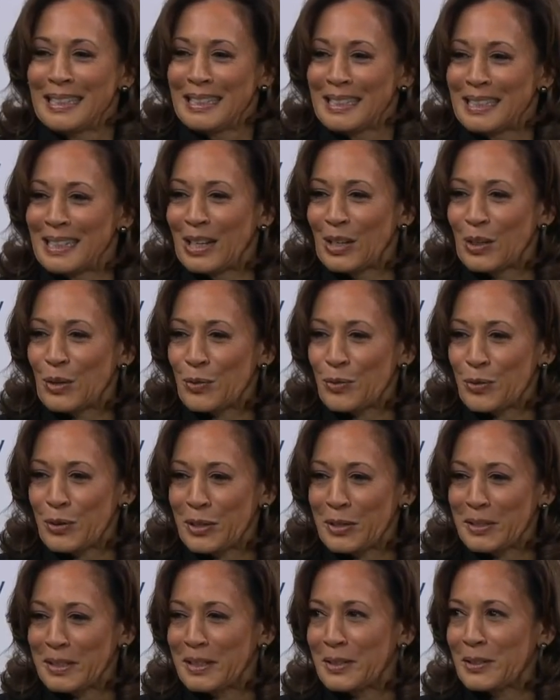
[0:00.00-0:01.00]
Thank you for
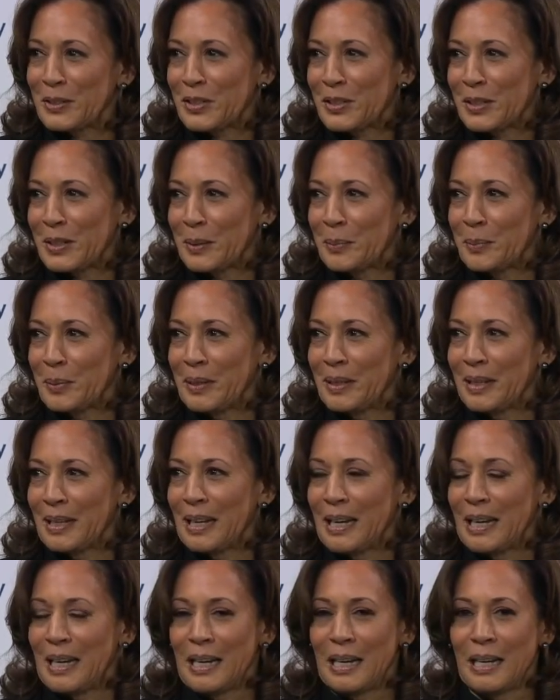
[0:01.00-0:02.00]
your leadership.
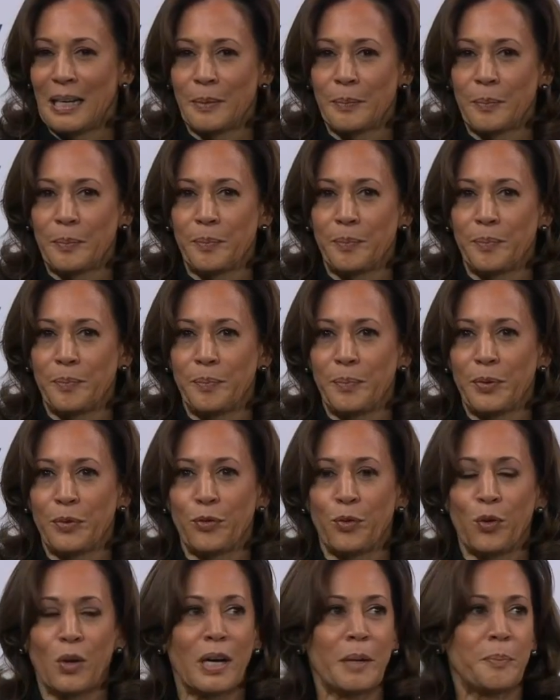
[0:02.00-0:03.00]

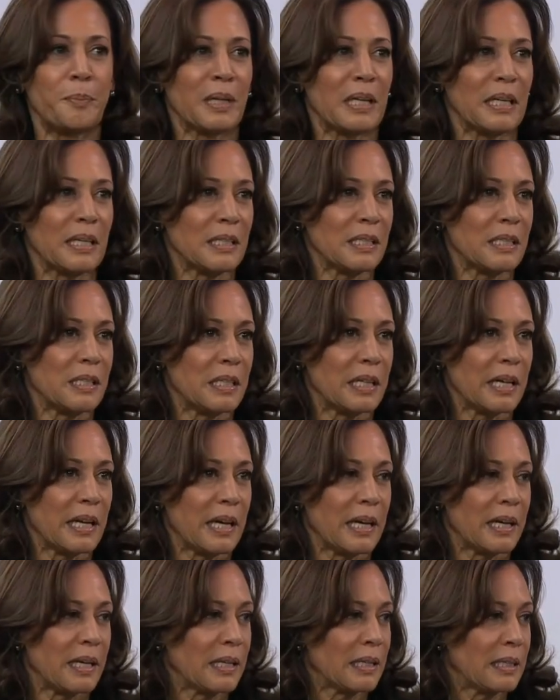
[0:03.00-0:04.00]
Before I begin
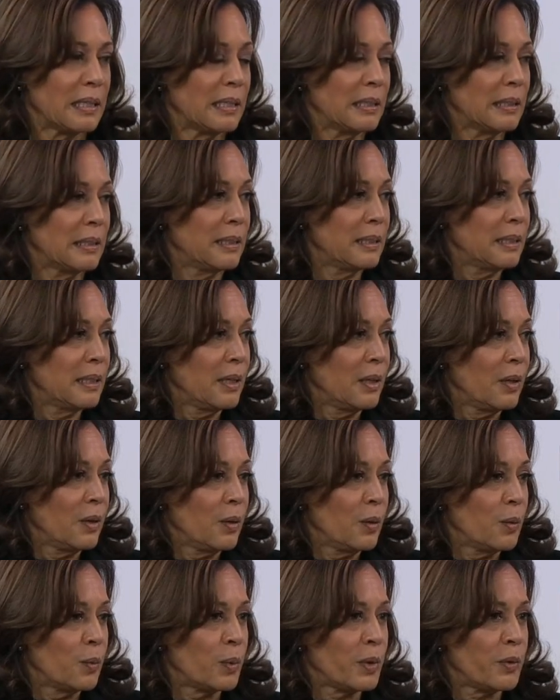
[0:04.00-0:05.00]
today,
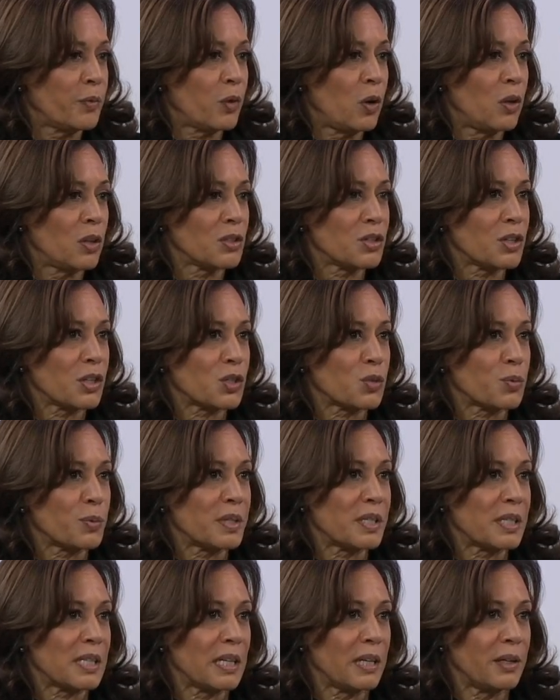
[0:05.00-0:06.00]
we've all just
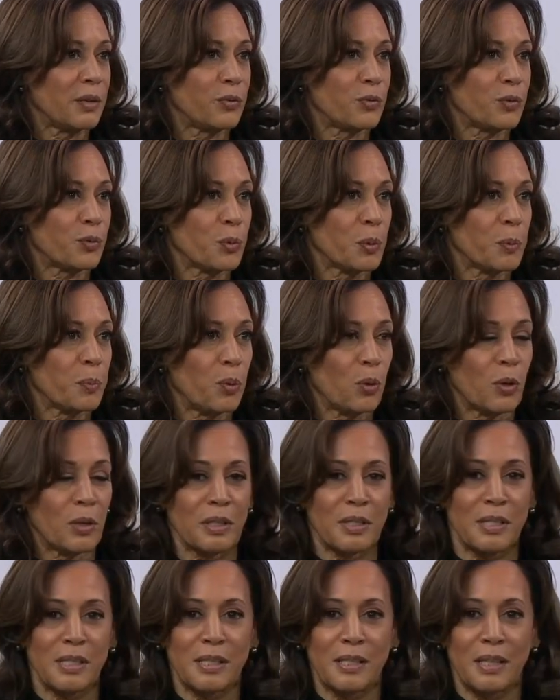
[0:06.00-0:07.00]
received
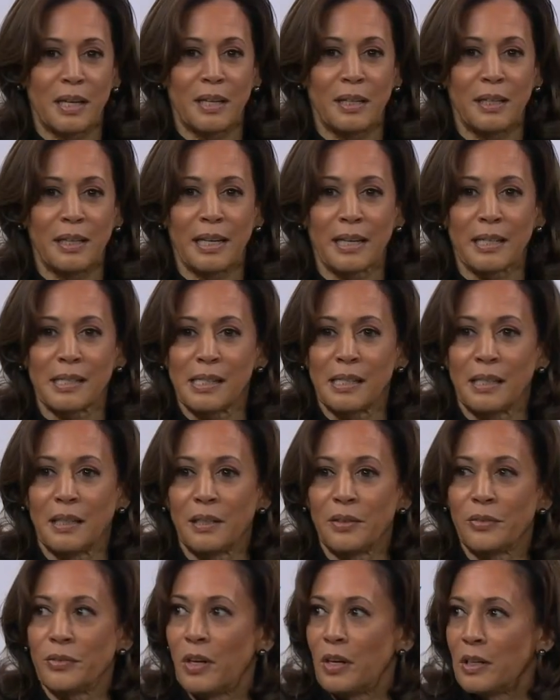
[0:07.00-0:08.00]
reports that Alexei
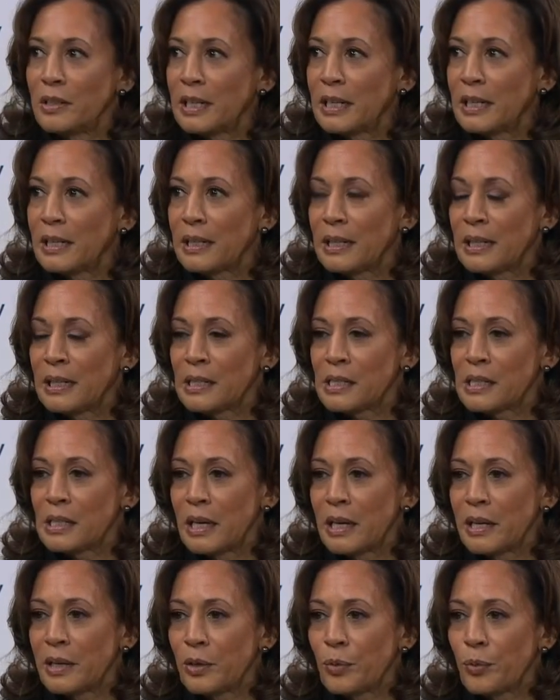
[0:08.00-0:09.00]
Navalny has
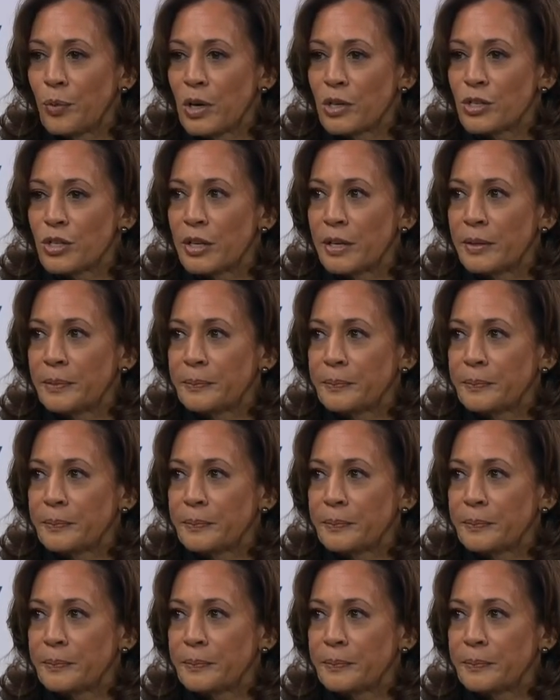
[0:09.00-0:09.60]
died in Russia.